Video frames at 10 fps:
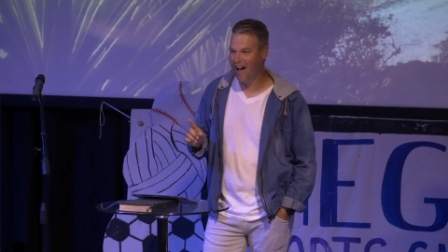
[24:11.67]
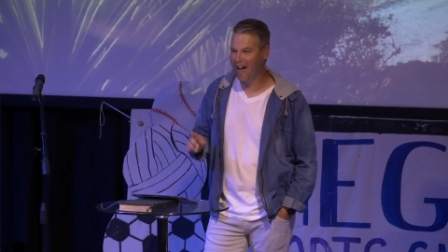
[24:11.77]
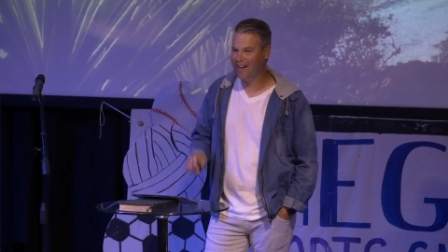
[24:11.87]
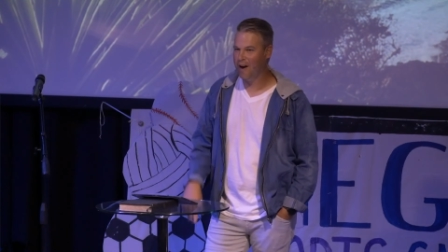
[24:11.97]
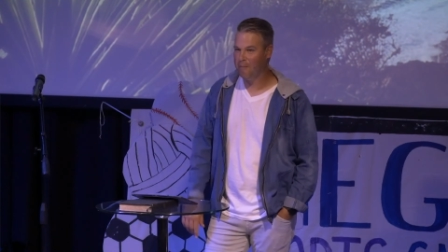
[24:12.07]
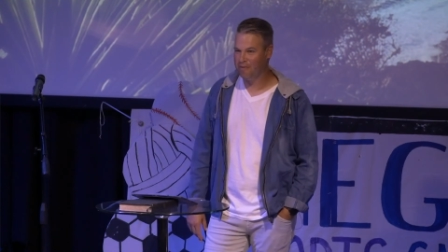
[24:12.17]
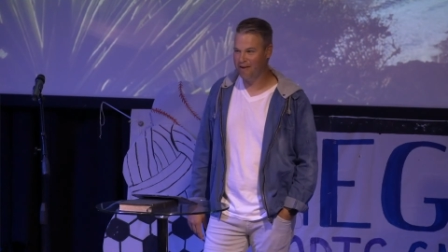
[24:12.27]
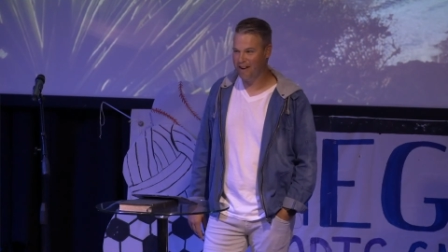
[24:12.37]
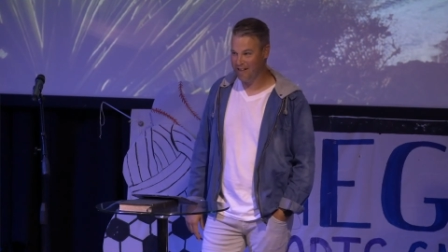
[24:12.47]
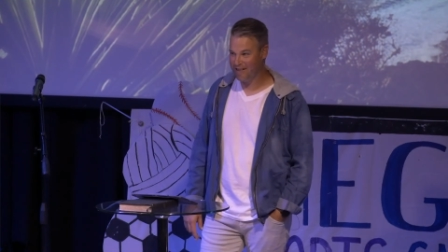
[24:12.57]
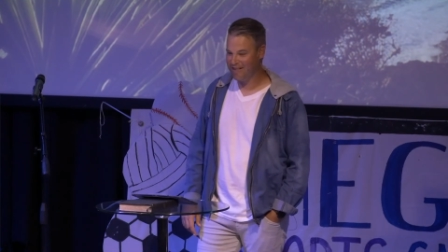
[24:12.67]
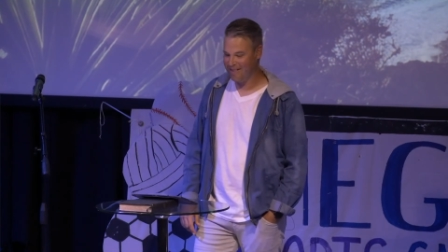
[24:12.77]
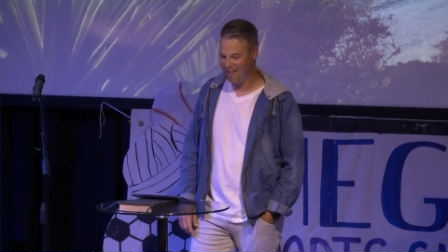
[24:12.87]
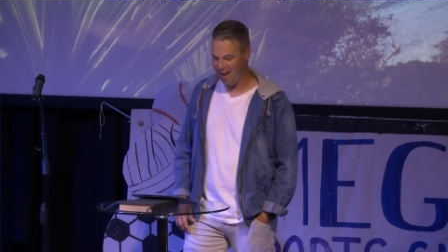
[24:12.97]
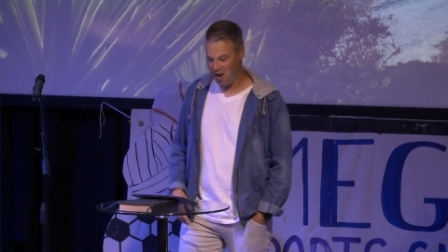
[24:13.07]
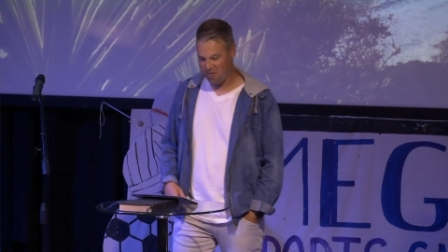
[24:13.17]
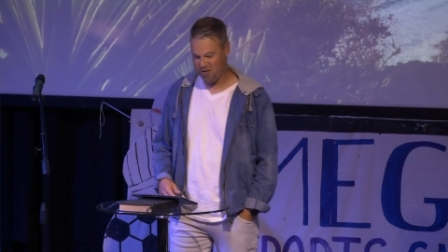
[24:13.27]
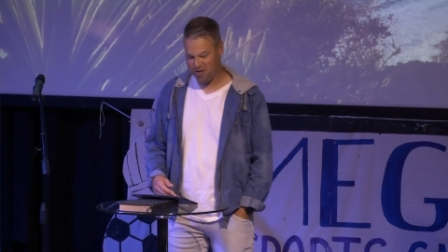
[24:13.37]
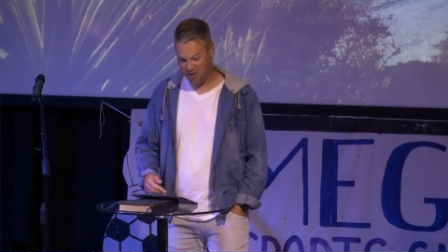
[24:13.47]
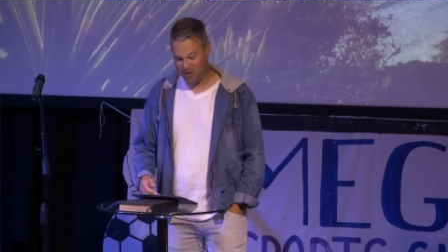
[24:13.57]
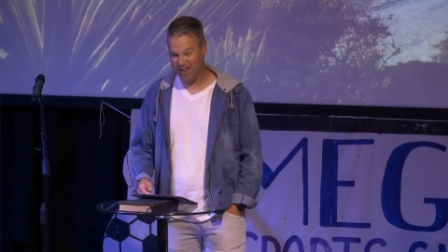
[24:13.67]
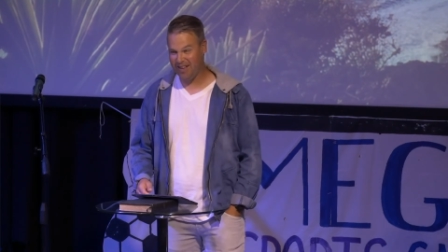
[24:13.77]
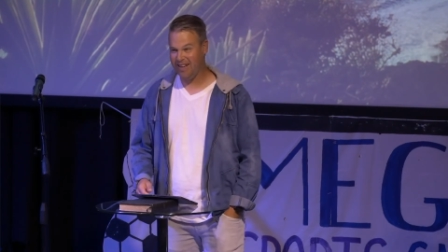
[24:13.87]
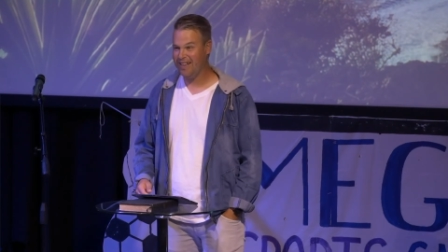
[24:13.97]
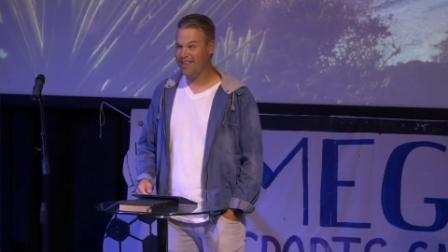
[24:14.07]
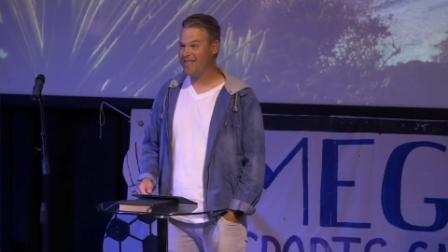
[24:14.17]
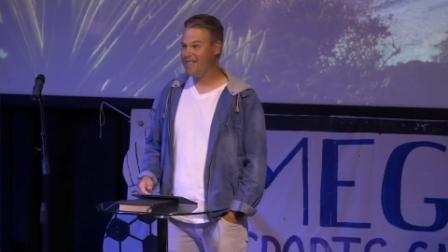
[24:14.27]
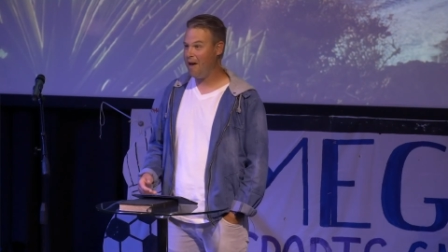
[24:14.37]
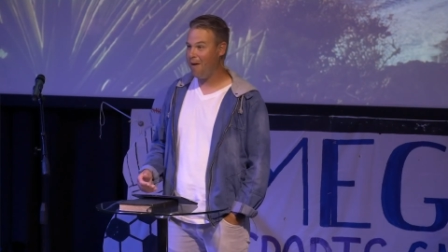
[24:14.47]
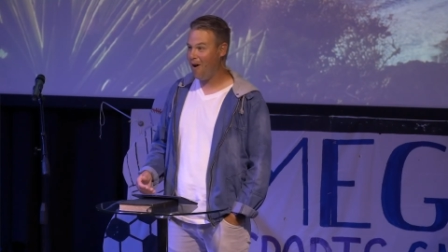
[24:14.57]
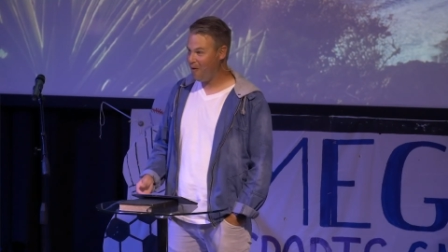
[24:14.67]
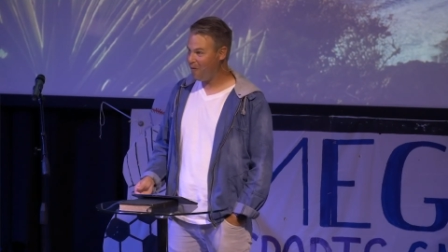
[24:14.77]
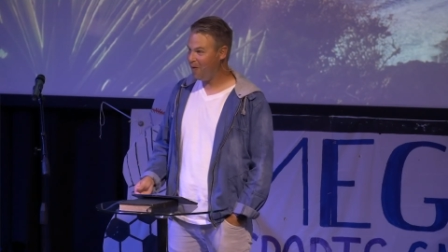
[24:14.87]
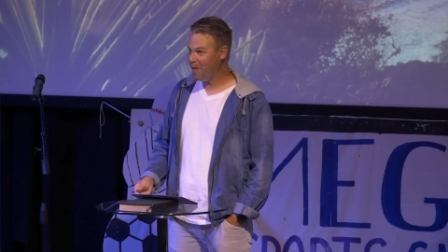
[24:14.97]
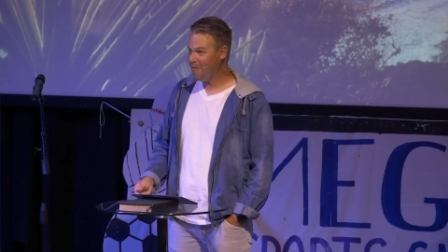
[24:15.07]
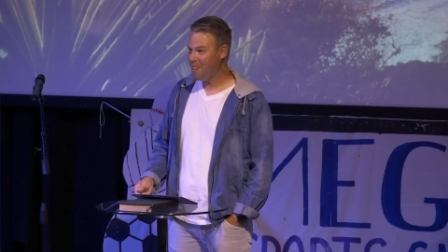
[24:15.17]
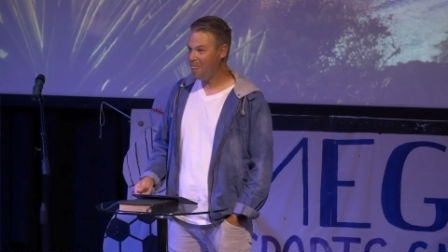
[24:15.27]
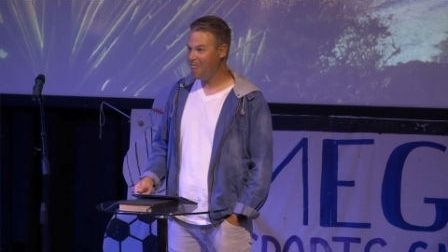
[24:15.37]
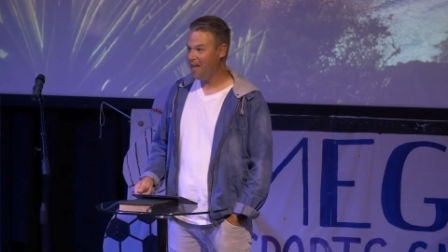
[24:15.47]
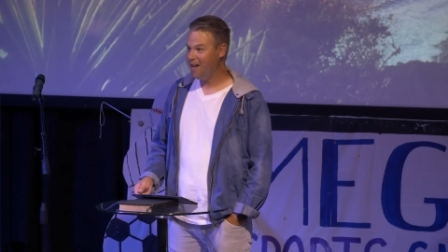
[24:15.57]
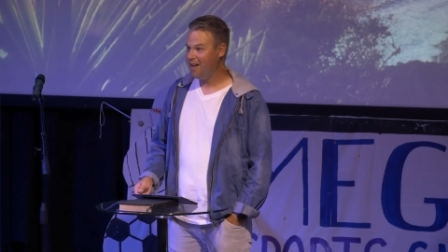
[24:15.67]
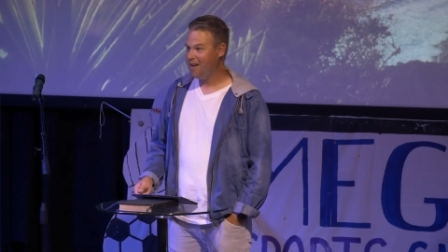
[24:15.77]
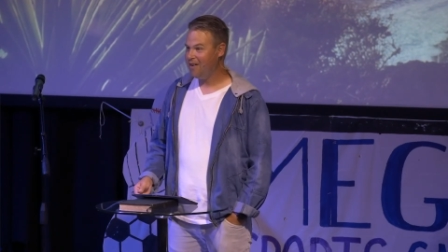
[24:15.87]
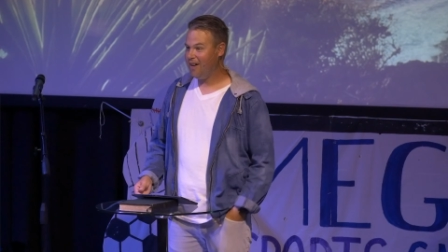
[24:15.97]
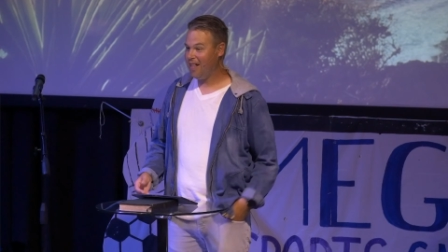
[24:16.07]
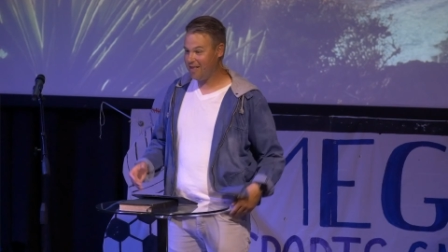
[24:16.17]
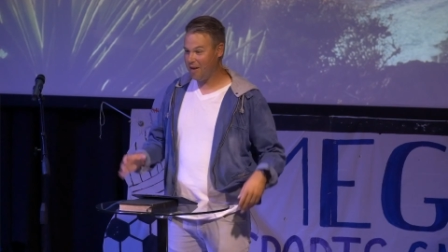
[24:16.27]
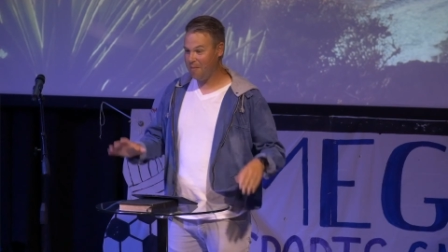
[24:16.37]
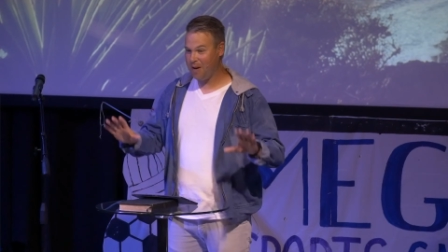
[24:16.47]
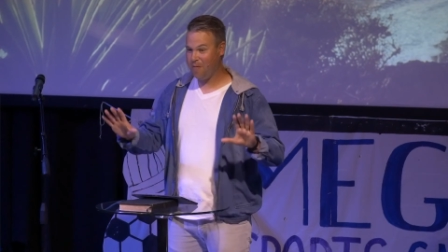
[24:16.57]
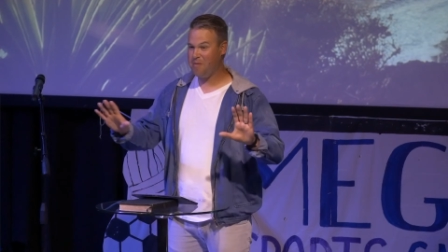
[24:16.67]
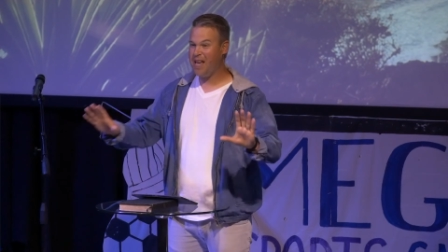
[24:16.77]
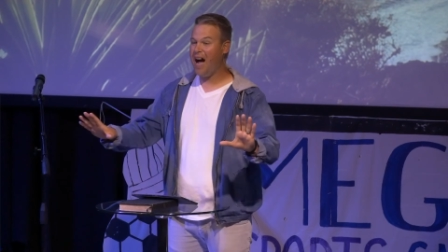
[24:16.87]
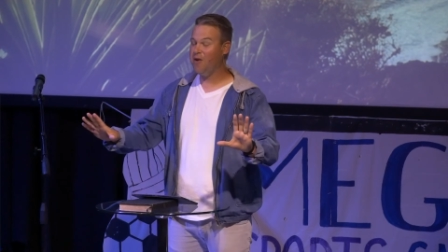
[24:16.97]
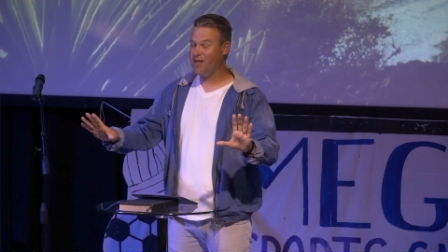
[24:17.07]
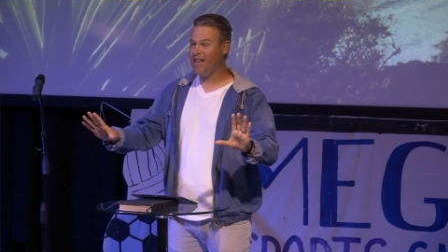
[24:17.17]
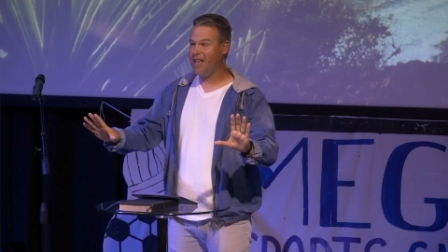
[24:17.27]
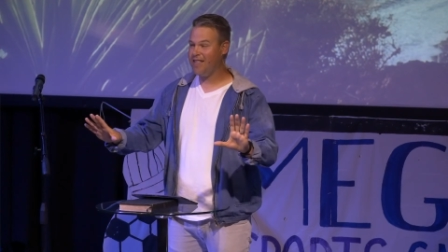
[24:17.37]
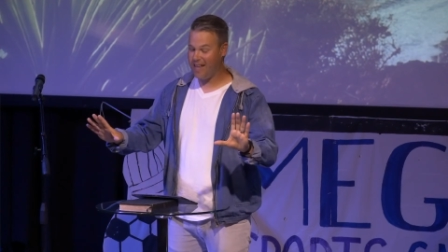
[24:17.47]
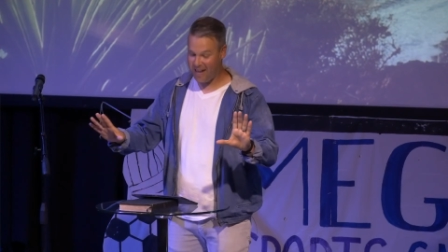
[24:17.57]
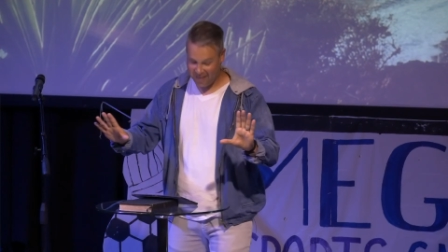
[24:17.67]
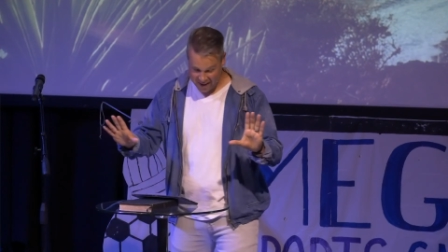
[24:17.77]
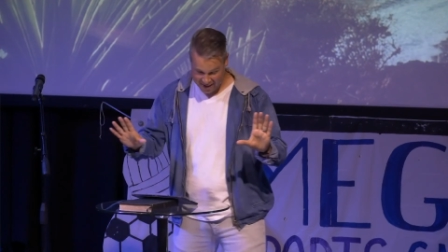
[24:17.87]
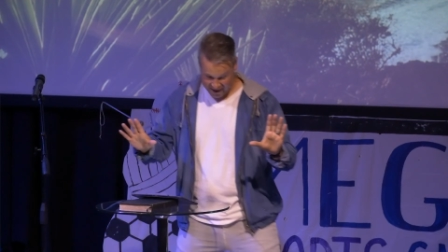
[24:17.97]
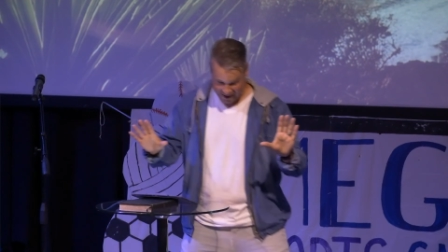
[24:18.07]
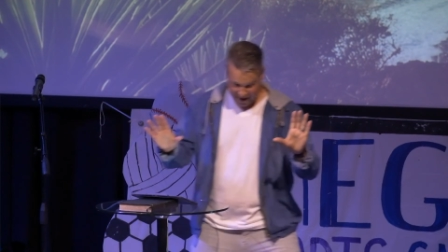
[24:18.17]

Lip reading: I now praise unreservedly. Isn't that powerful? Right? That's somebody from the outside saying, listen,